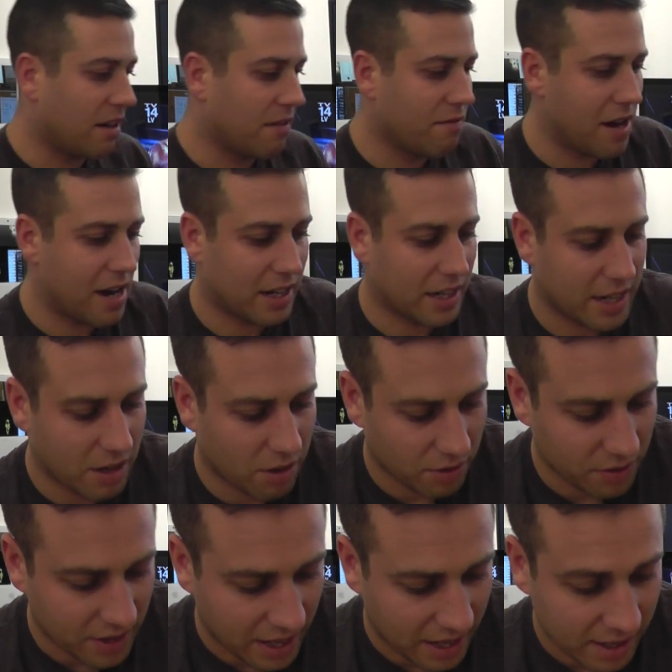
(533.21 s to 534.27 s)
directly
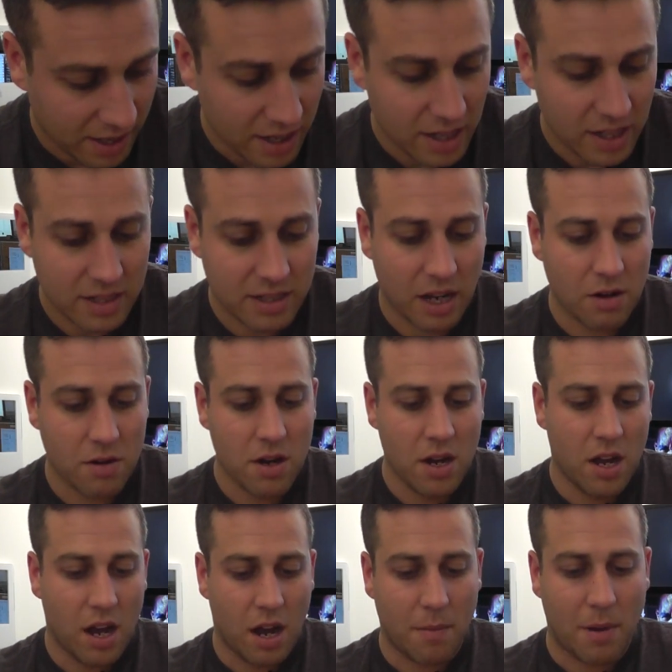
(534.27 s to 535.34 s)
on that. So
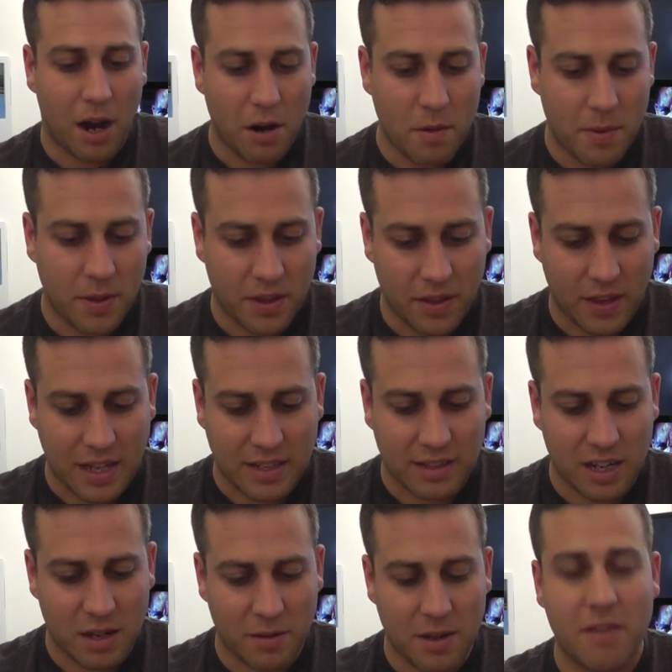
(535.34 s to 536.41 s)
I'm hoping that that's
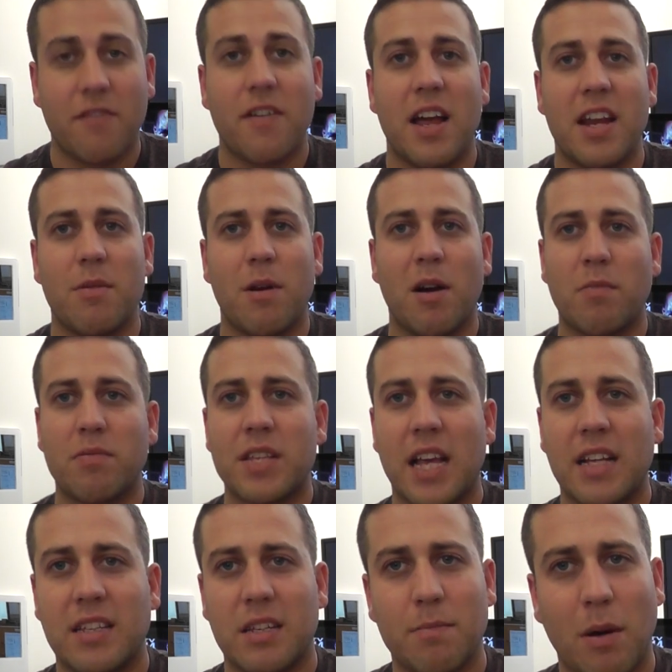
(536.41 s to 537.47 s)
going to be fairly well
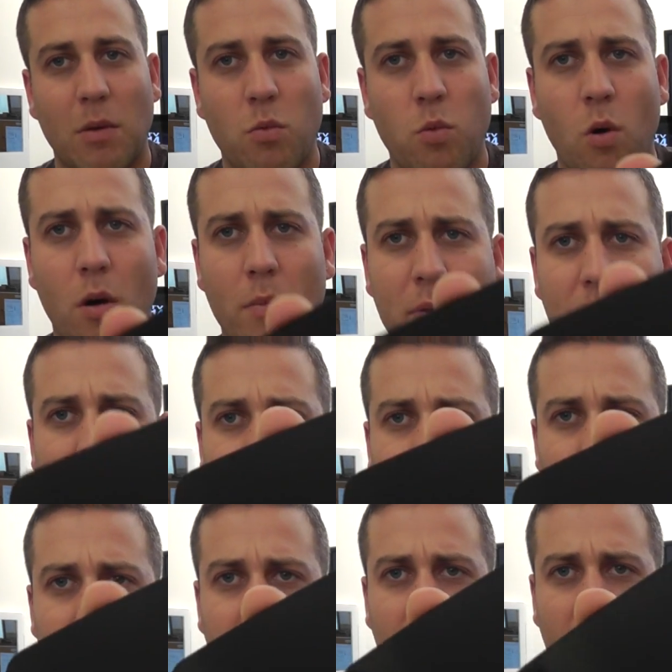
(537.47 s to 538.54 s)
protected, but what a
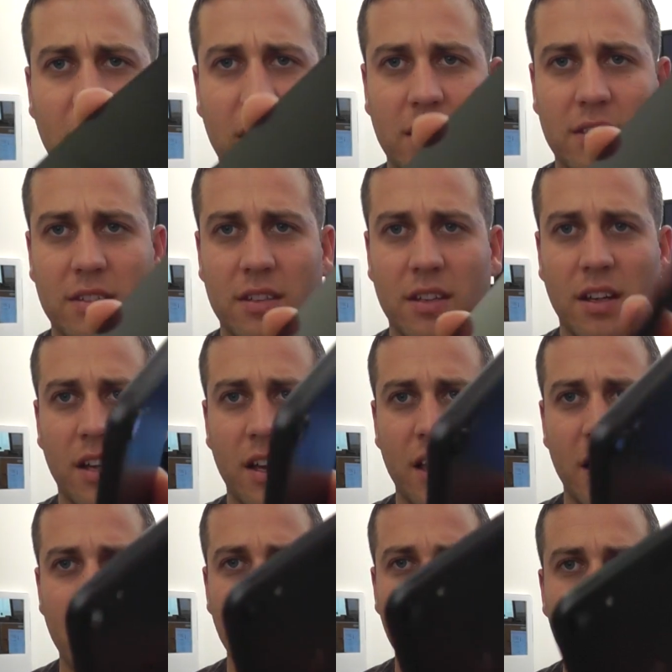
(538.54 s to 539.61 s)
beautiful device.
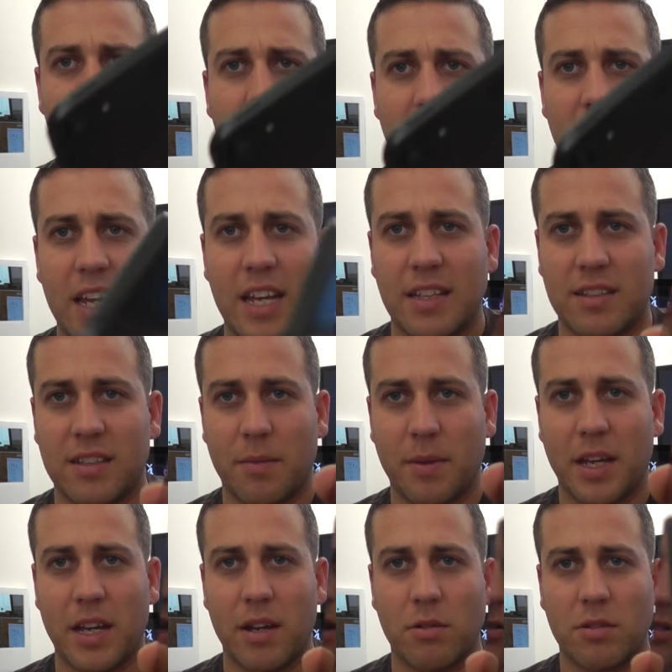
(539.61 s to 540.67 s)
It really is
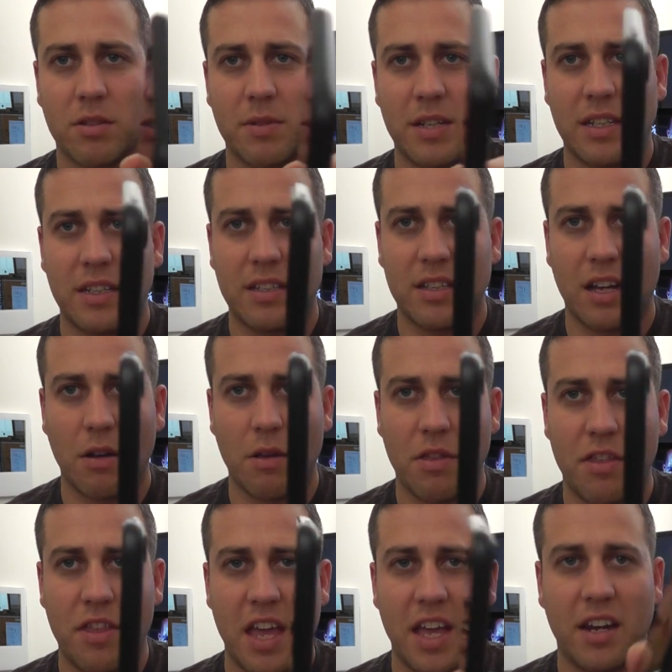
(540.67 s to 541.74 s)
something else. I mean, it's so
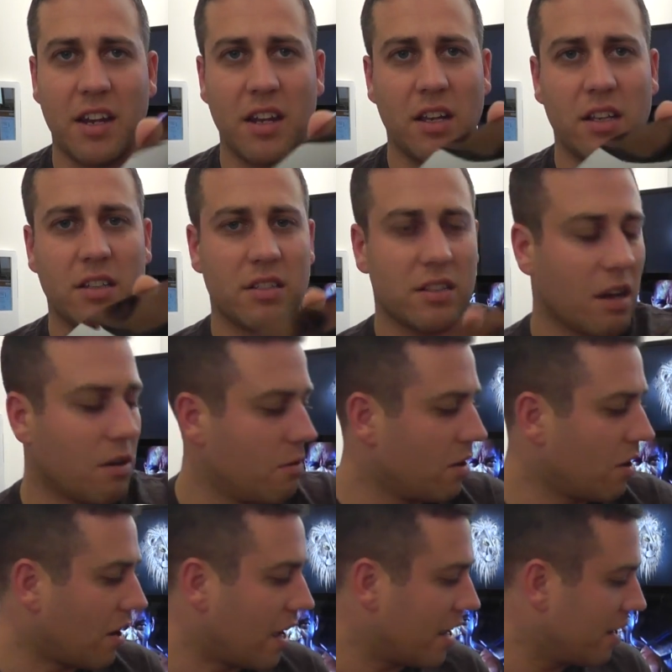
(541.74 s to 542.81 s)
thin, so
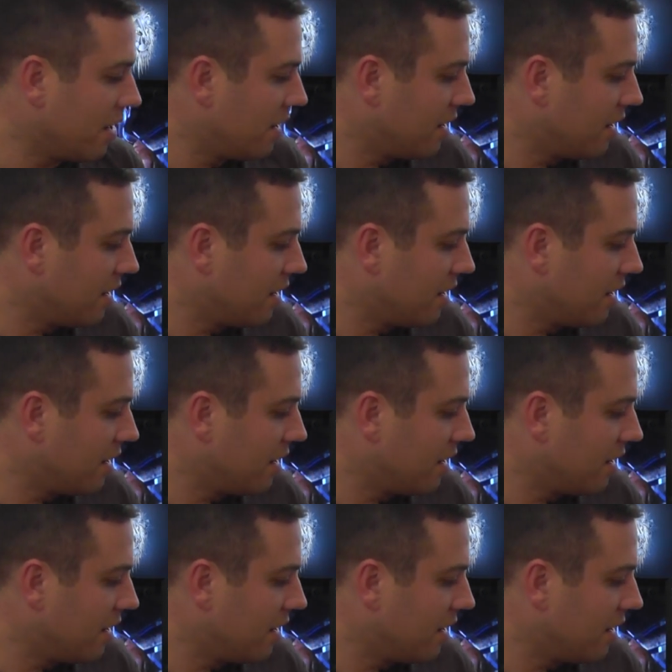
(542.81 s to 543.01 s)
light.